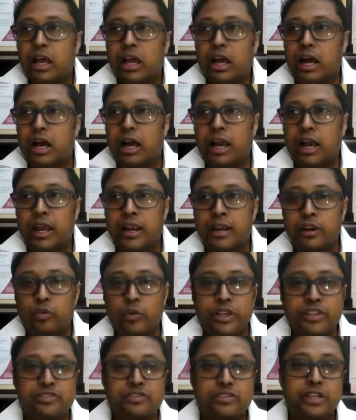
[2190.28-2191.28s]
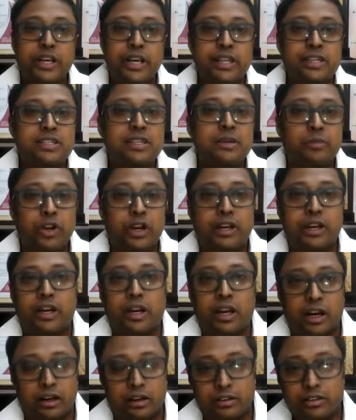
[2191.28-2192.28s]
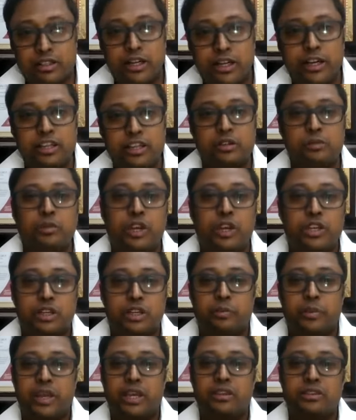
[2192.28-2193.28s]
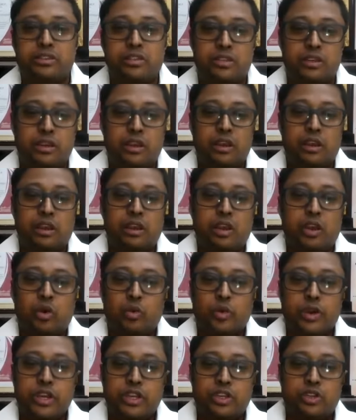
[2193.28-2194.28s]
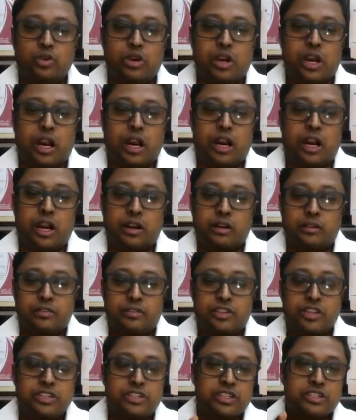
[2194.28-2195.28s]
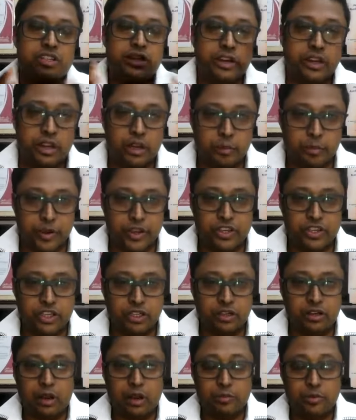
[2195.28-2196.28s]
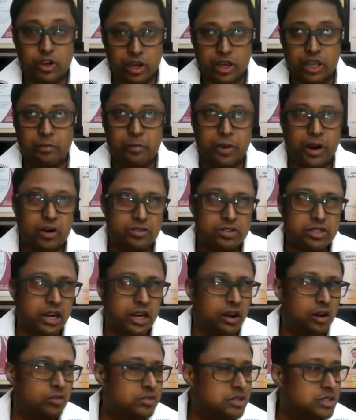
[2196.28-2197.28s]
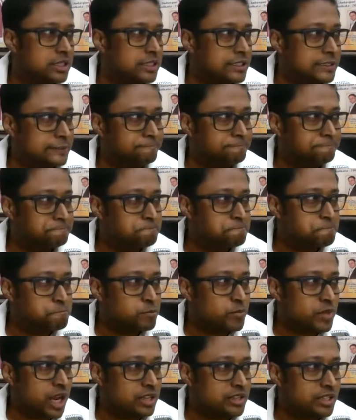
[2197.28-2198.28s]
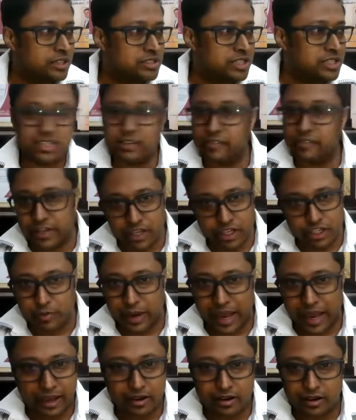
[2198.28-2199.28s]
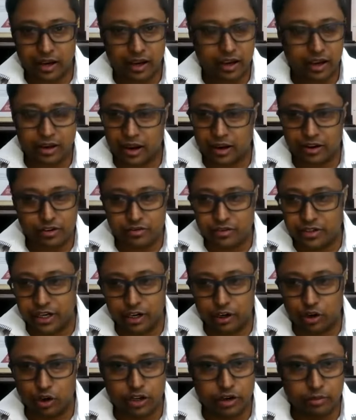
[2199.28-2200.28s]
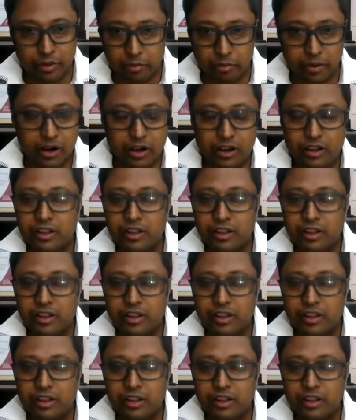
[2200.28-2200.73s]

and we 3D simulated her. 3D simulation means we took her 360-degree picture. I'm talking about around I think 6-7 years back. I really don't remember.